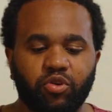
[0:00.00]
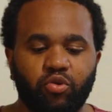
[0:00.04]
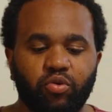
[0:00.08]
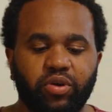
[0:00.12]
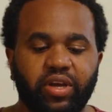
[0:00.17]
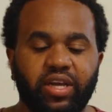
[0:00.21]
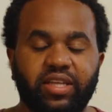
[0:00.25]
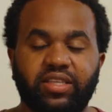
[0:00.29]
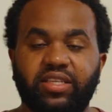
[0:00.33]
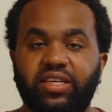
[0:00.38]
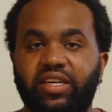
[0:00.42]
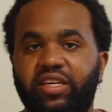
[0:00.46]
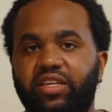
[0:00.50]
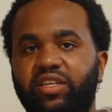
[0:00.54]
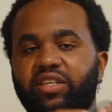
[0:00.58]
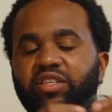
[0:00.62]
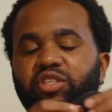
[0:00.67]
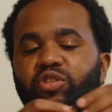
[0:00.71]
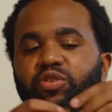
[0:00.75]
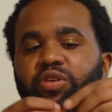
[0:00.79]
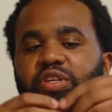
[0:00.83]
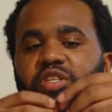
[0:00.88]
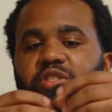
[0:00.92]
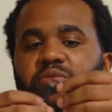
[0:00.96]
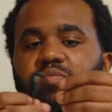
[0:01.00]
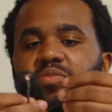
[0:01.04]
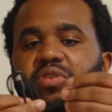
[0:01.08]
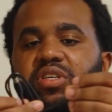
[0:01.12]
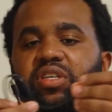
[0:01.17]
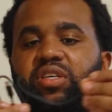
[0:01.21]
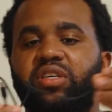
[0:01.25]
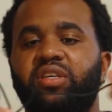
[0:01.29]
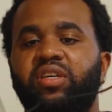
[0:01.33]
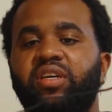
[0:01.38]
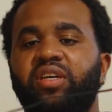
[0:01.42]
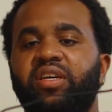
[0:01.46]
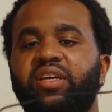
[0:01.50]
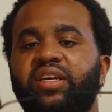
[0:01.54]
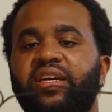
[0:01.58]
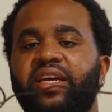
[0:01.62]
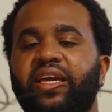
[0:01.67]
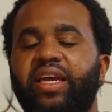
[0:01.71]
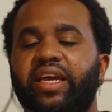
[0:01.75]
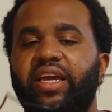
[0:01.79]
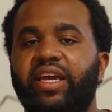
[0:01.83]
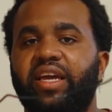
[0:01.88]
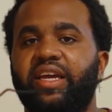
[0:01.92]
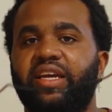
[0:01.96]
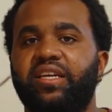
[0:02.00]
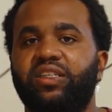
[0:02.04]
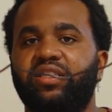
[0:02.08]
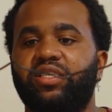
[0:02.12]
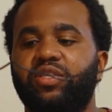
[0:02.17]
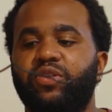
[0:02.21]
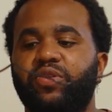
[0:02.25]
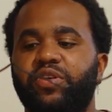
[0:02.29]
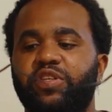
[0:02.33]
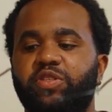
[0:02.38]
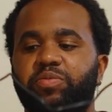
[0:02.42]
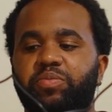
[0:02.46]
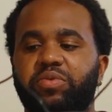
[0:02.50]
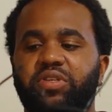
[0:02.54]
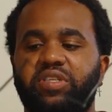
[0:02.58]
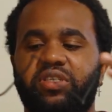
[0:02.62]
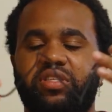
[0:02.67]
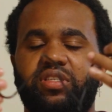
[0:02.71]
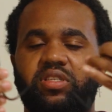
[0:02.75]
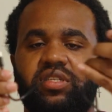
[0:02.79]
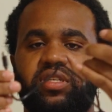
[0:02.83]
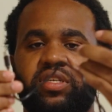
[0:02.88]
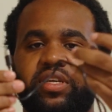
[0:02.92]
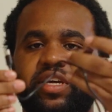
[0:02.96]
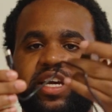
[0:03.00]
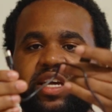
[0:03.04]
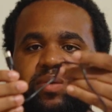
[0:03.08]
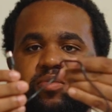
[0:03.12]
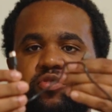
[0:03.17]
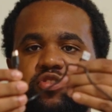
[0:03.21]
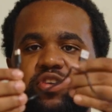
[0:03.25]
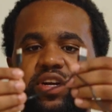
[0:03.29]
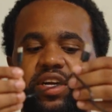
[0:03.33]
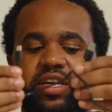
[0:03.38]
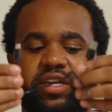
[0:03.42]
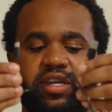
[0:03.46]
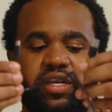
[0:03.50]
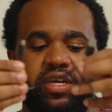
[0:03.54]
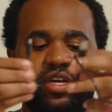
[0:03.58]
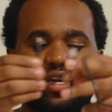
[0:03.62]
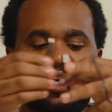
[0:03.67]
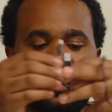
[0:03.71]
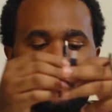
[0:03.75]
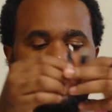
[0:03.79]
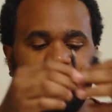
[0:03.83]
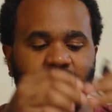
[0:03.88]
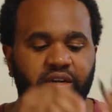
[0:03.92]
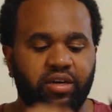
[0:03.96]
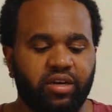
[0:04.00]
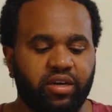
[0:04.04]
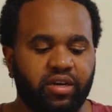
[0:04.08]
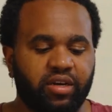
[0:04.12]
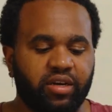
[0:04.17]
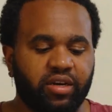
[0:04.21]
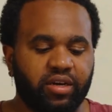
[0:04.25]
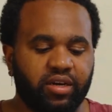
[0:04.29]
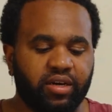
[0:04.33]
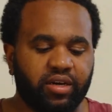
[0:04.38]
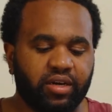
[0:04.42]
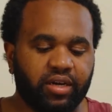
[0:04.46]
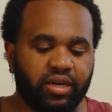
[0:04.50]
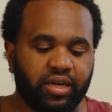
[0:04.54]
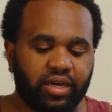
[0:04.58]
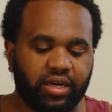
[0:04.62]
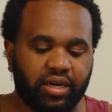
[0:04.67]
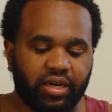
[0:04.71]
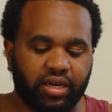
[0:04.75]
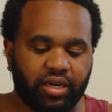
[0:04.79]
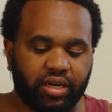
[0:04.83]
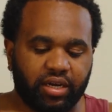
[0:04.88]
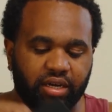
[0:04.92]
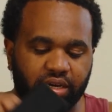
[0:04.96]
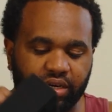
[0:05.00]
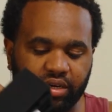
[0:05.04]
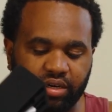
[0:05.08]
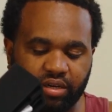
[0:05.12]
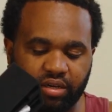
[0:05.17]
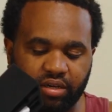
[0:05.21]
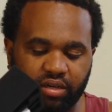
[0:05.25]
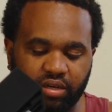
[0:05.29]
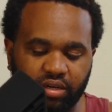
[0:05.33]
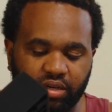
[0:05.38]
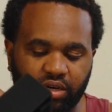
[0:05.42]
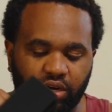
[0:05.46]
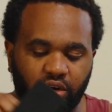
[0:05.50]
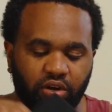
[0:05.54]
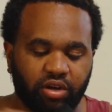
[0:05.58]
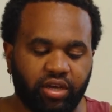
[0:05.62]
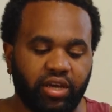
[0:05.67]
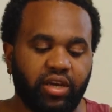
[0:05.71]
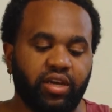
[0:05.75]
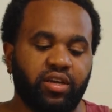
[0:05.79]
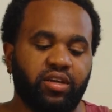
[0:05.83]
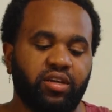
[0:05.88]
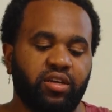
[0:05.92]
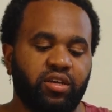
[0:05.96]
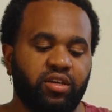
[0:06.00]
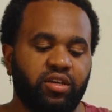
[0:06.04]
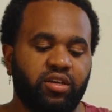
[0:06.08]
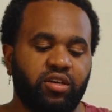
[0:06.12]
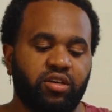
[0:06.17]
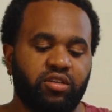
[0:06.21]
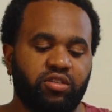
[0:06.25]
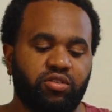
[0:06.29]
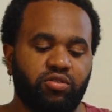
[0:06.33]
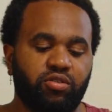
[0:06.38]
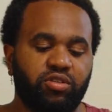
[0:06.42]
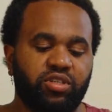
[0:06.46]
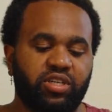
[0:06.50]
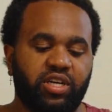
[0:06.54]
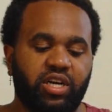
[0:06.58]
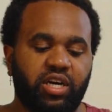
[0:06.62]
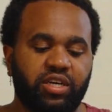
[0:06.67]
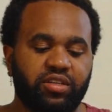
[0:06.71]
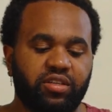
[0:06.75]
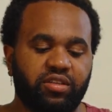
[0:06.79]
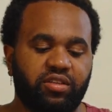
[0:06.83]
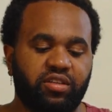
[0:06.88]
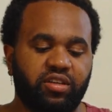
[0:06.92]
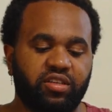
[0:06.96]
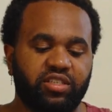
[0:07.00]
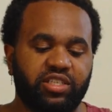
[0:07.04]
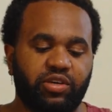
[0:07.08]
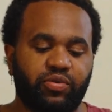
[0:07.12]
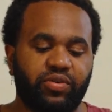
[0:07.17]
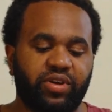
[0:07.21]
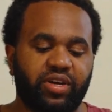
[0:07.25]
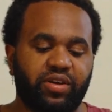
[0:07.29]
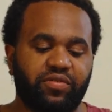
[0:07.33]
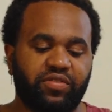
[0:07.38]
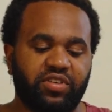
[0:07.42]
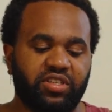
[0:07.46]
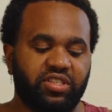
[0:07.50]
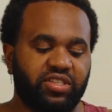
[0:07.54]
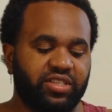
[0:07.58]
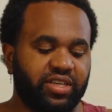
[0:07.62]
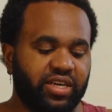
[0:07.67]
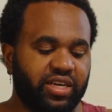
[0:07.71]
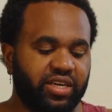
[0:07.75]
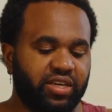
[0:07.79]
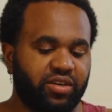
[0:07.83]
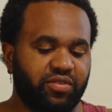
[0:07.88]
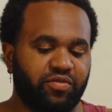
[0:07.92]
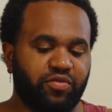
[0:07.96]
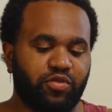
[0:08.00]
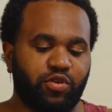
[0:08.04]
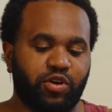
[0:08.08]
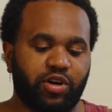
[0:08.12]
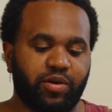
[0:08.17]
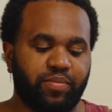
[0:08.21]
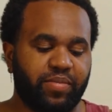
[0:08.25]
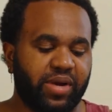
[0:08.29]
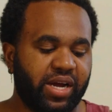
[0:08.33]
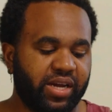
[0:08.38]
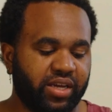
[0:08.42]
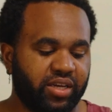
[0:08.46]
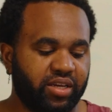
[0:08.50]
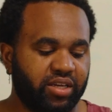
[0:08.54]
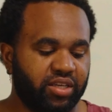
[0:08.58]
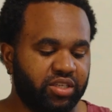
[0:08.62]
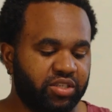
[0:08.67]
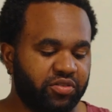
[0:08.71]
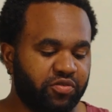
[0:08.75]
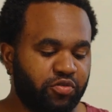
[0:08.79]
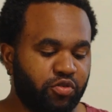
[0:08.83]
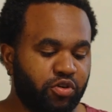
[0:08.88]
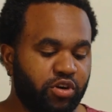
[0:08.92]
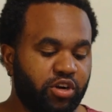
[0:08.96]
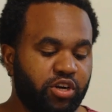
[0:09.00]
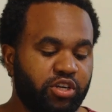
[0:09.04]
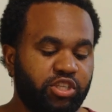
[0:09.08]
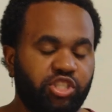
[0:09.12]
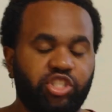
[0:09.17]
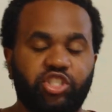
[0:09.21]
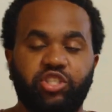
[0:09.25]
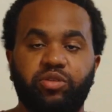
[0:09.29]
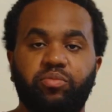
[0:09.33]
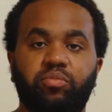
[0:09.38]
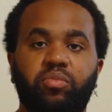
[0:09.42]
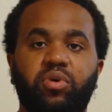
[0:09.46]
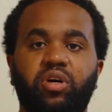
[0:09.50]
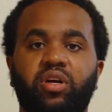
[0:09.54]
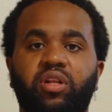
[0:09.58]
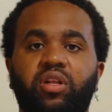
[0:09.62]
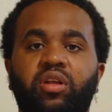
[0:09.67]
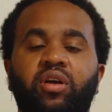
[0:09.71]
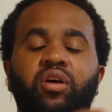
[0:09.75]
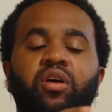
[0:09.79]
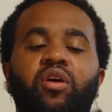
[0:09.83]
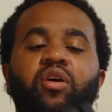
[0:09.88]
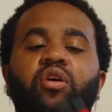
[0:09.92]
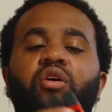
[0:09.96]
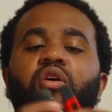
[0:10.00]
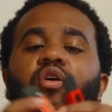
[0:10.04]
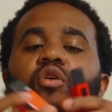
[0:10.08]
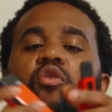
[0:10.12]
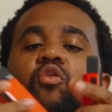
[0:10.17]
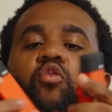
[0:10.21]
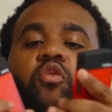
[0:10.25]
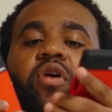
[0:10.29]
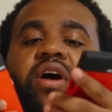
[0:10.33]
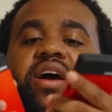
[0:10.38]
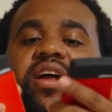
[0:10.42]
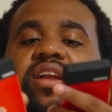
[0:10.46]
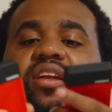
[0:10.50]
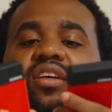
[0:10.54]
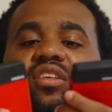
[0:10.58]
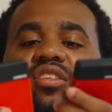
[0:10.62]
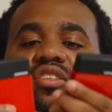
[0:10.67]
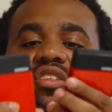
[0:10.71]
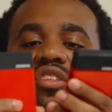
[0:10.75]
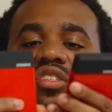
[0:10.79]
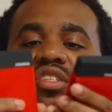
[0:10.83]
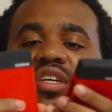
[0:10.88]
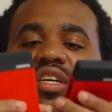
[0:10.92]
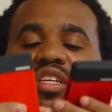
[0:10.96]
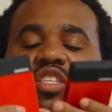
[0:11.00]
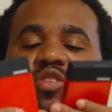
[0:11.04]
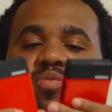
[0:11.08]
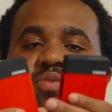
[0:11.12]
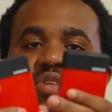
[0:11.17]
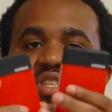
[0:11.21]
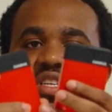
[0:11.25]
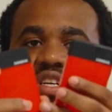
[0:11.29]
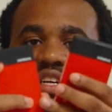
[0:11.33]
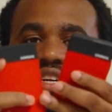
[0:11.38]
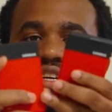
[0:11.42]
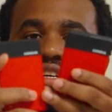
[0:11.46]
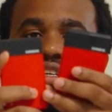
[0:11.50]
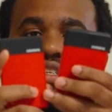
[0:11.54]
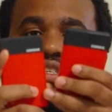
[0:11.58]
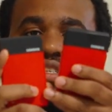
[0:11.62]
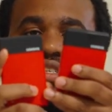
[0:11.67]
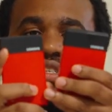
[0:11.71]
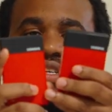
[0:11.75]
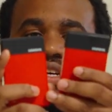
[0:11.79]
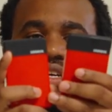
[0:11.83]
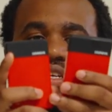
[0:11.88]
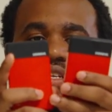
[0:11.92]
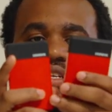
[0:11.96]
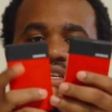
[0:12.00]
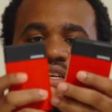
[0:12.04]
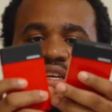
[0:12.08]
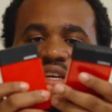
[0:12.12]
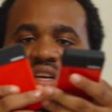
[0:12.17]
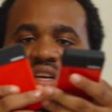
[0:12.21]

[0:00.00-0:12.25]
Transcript: We get a USB A to USB C cable right here. And okay, so those are all the things that we have inside of our package for our Shimbal wireless transmitter set.